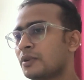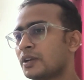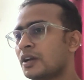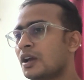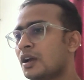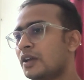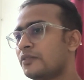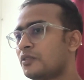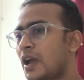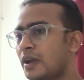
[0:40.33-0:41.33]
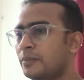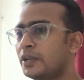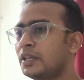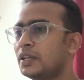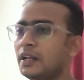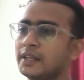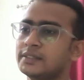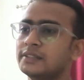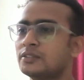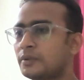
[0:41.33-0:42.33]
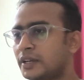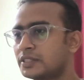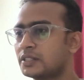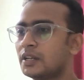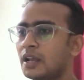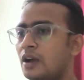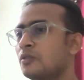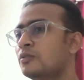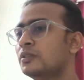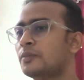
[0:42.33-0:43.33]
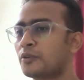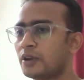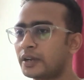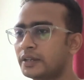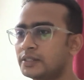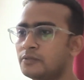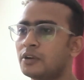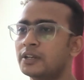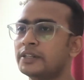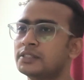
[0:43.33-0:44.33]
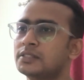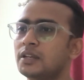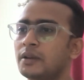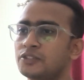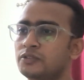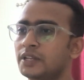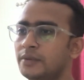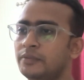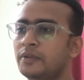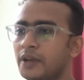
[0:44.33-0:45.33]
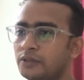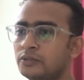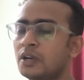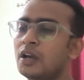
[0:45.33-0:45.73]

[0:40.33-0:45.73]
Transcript: But if you have any like sense of understanding like how the product is, what it's actually give the value.